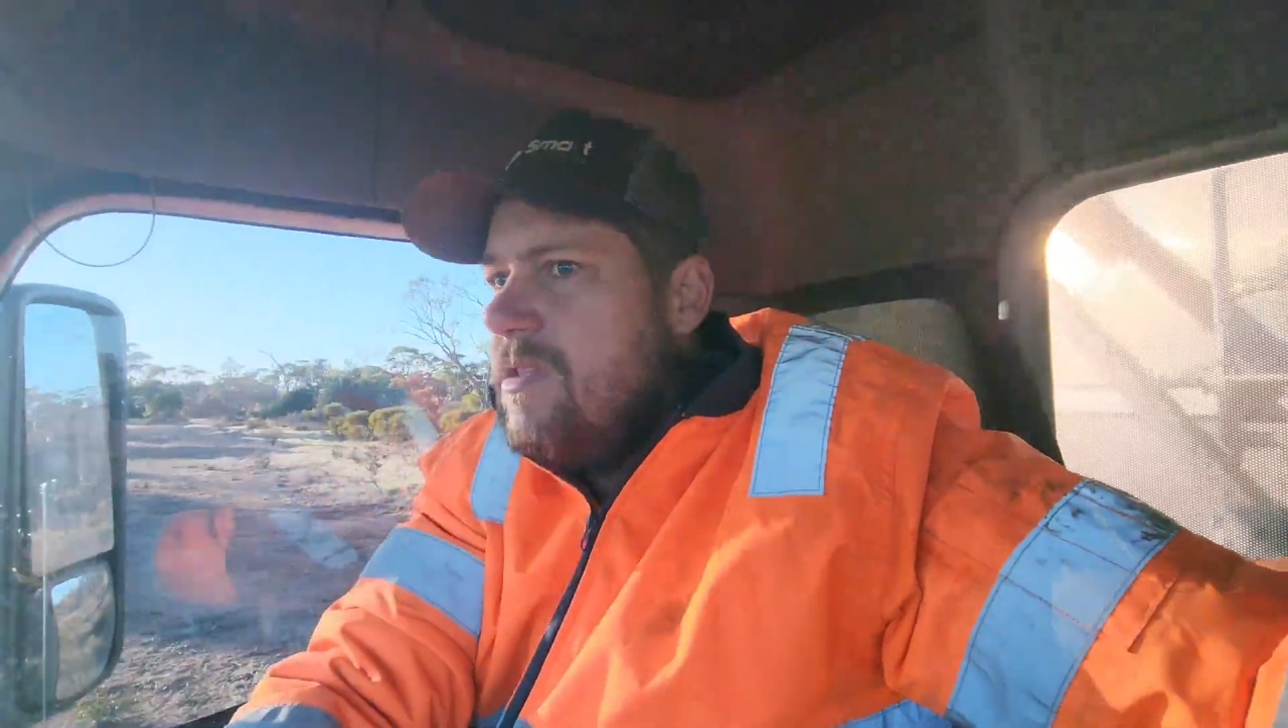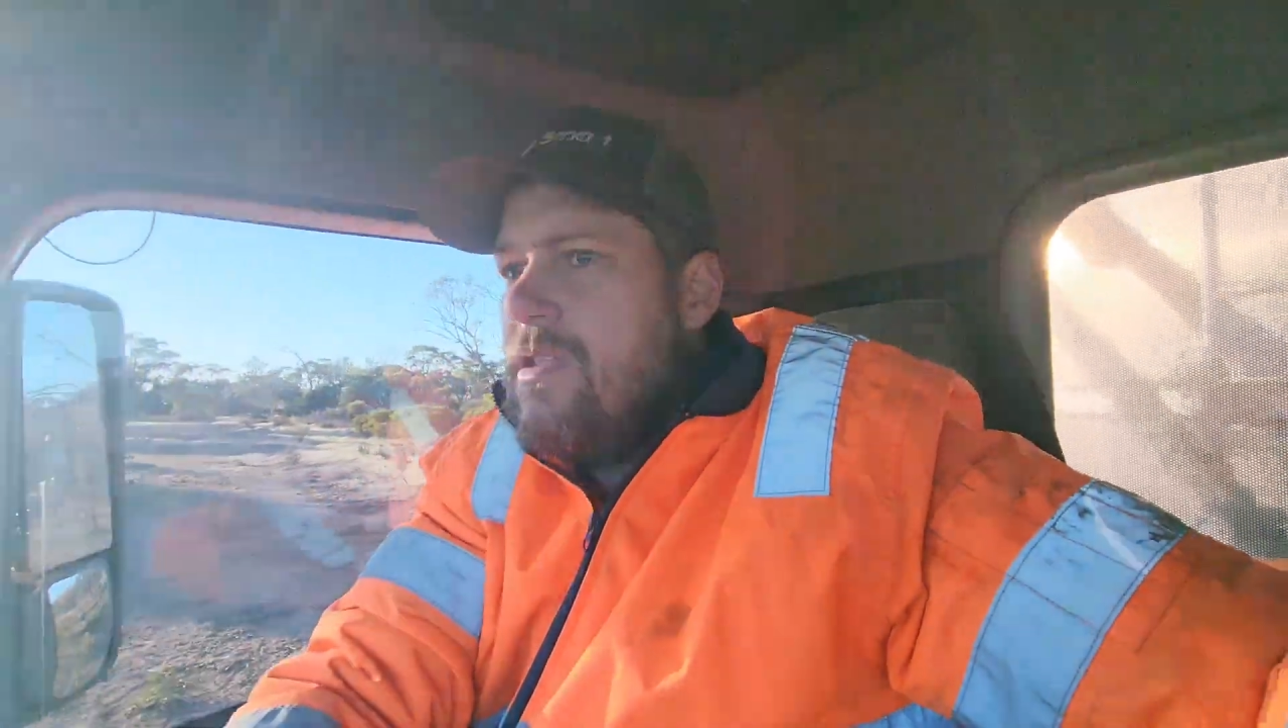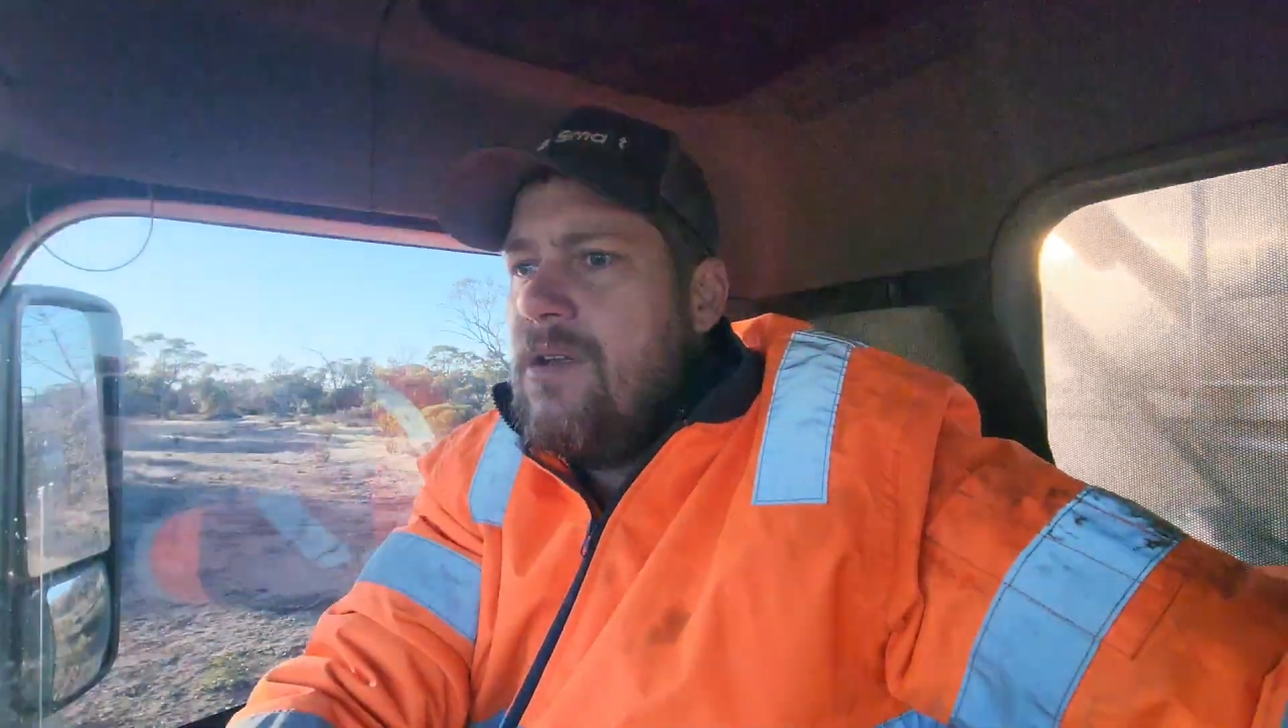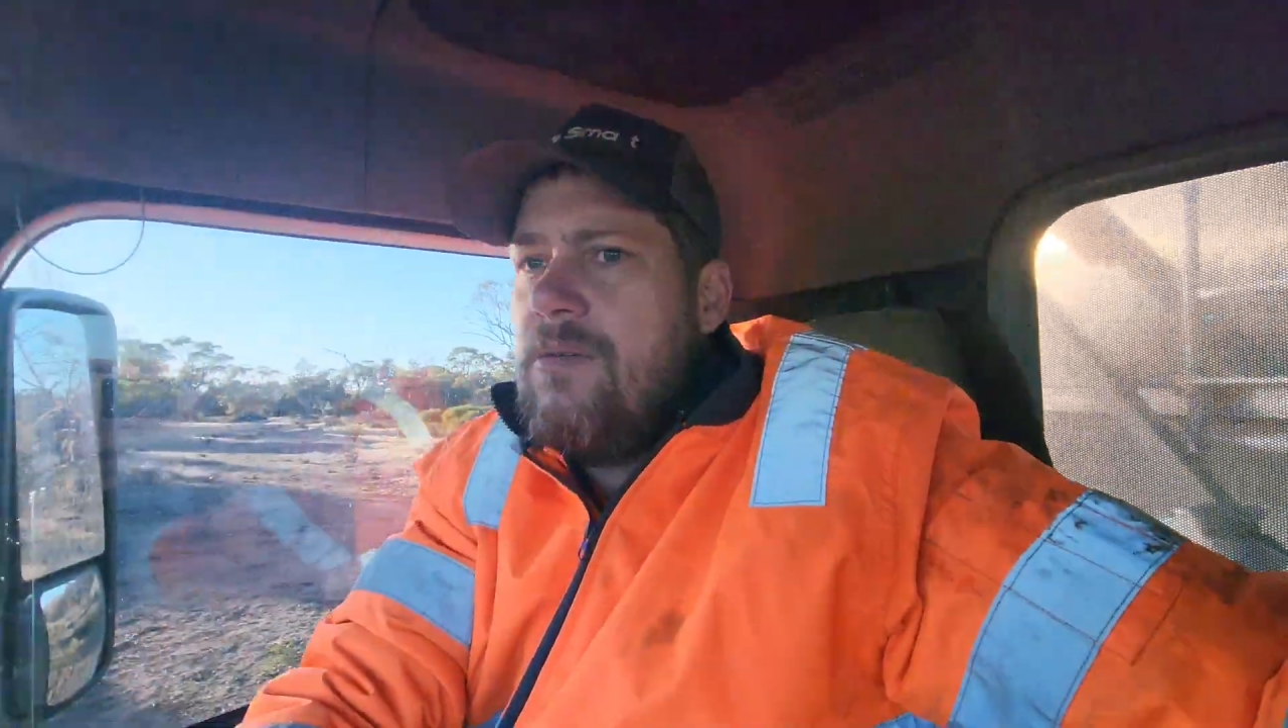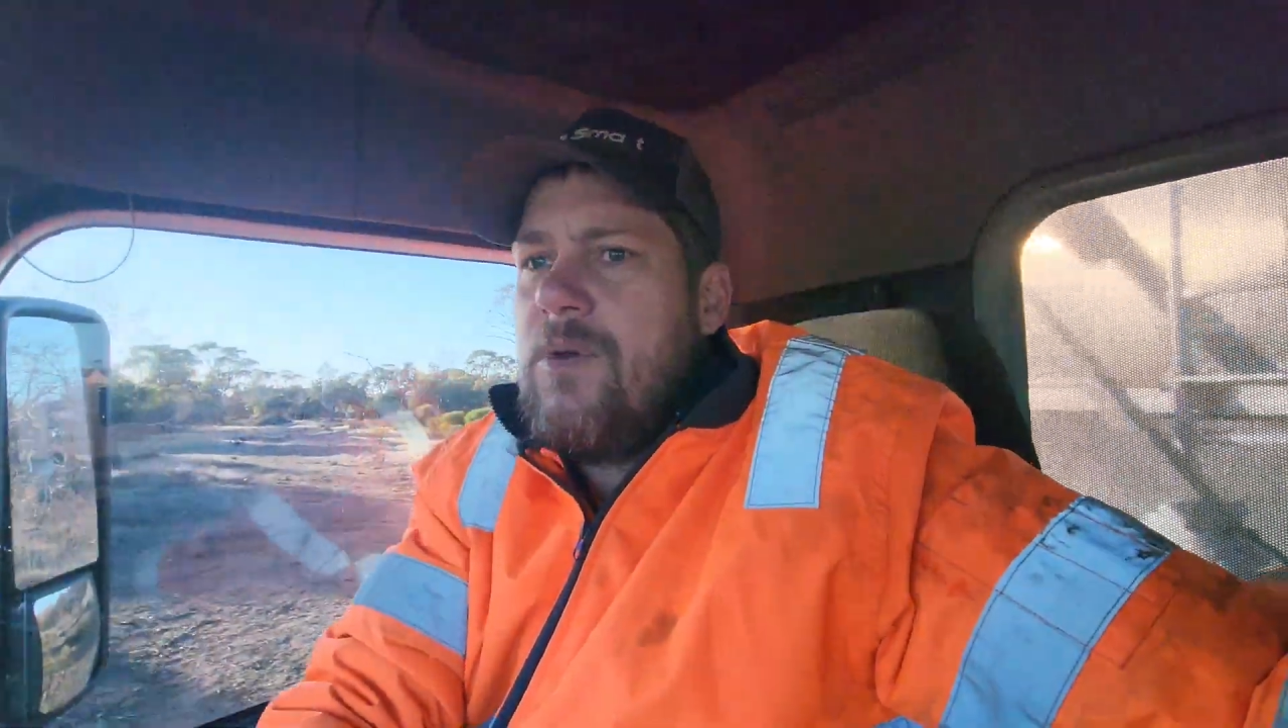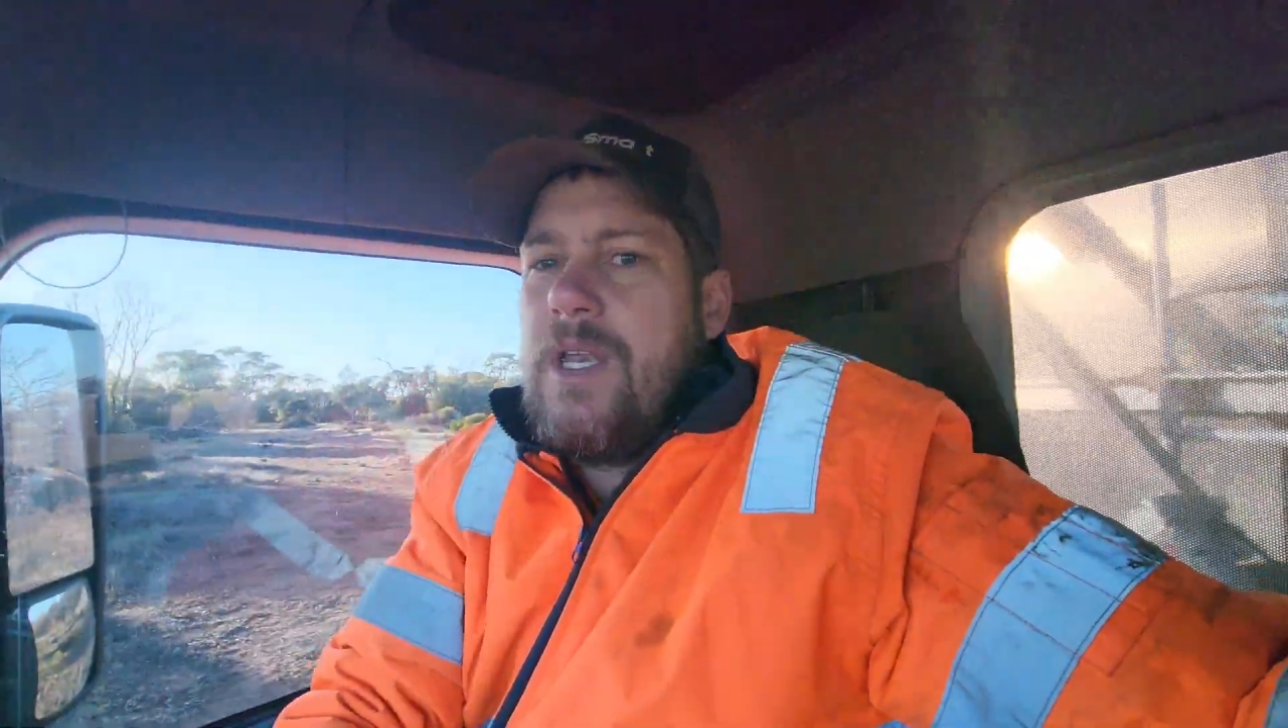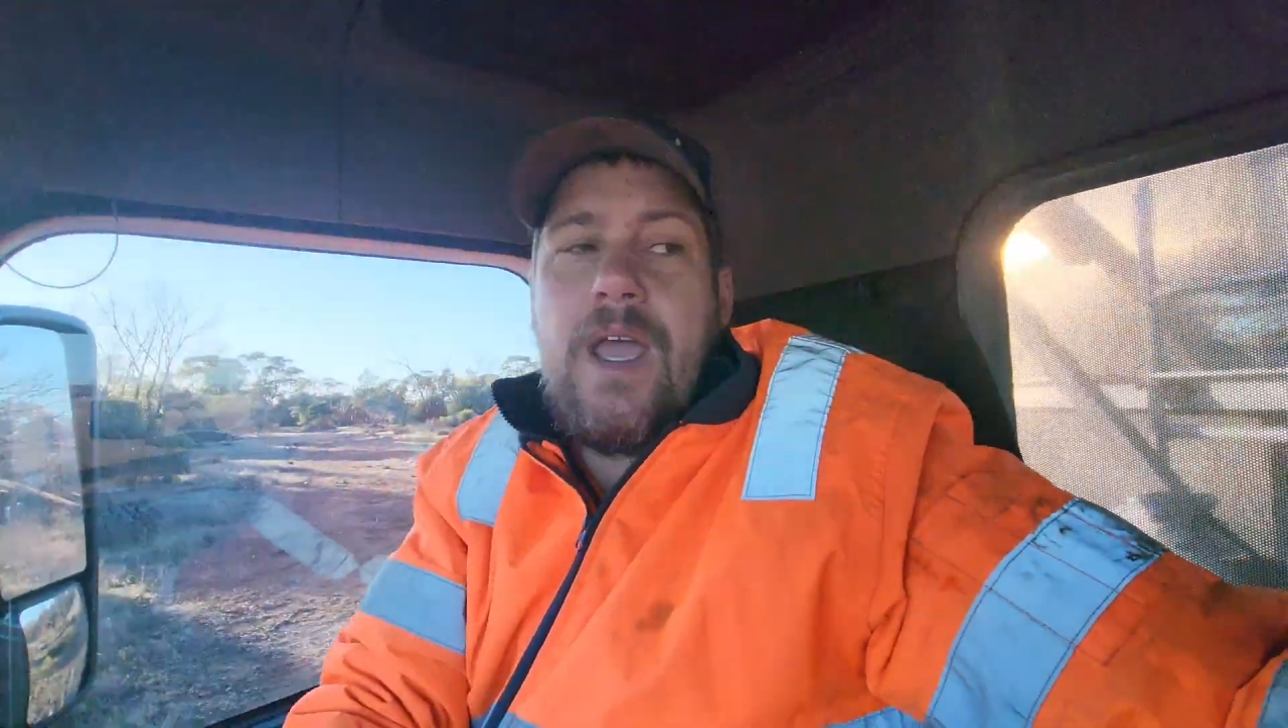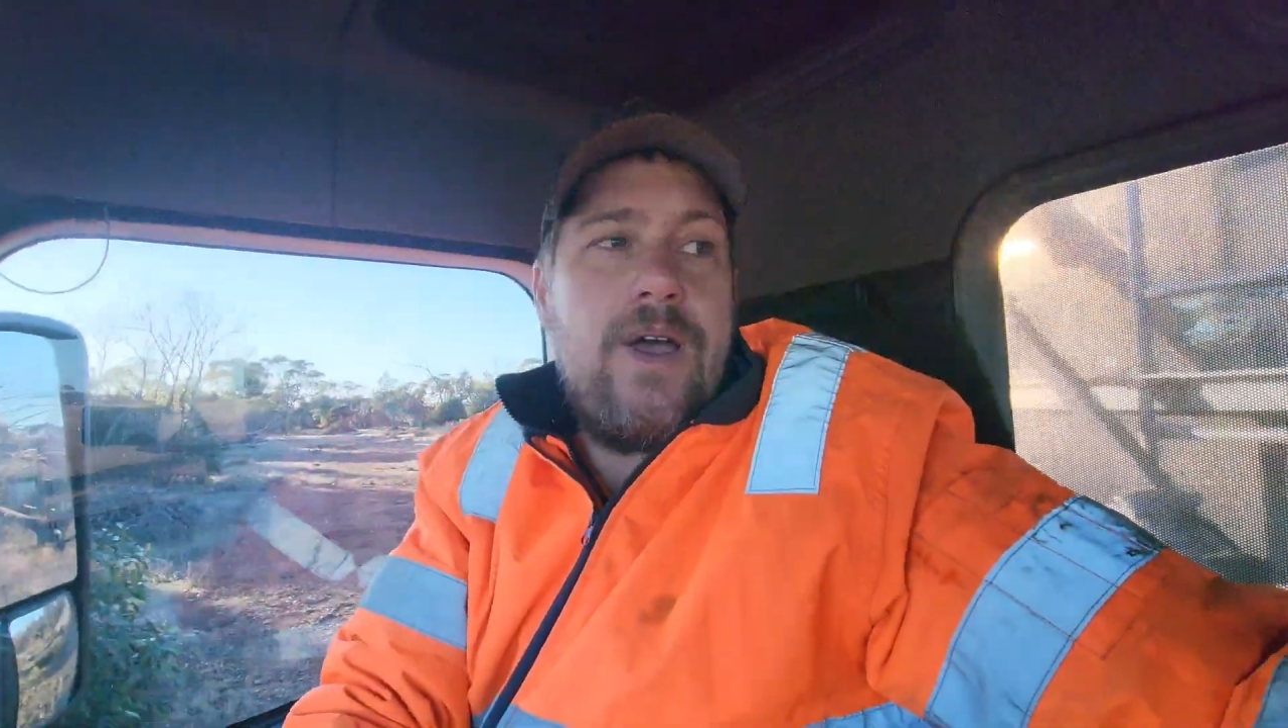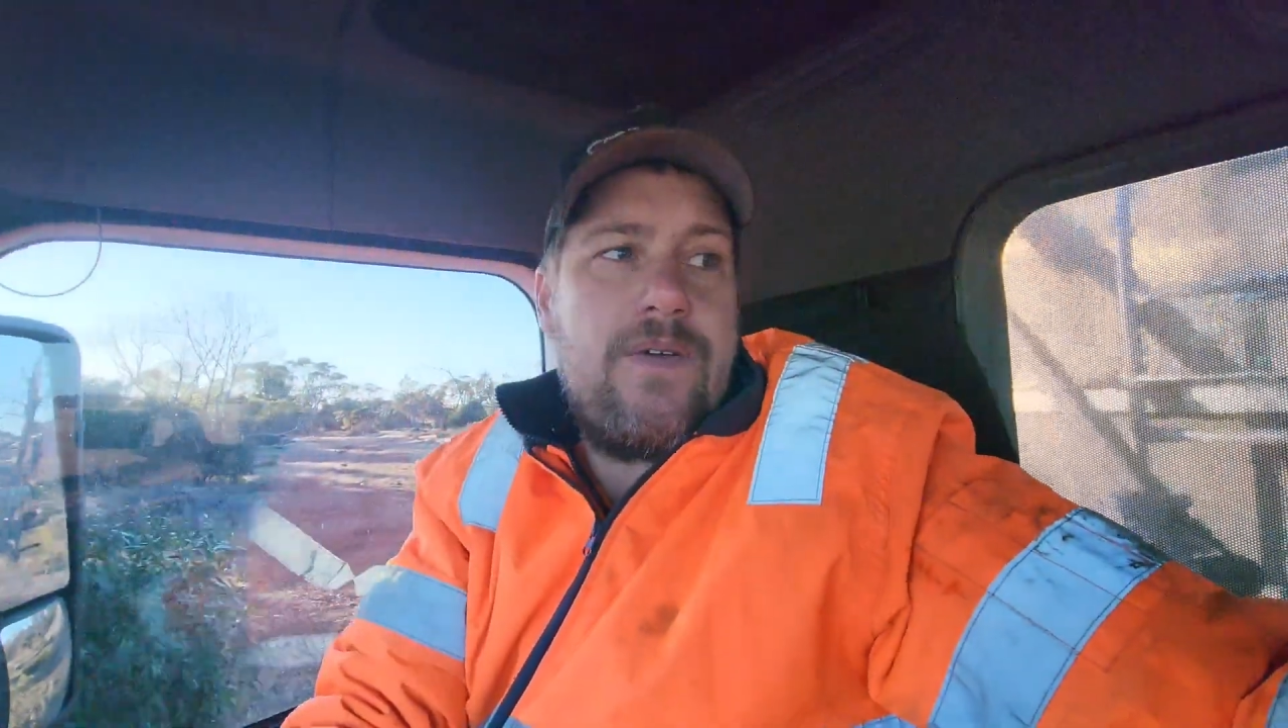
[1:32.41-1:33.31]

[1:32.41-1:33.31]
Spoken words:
that we now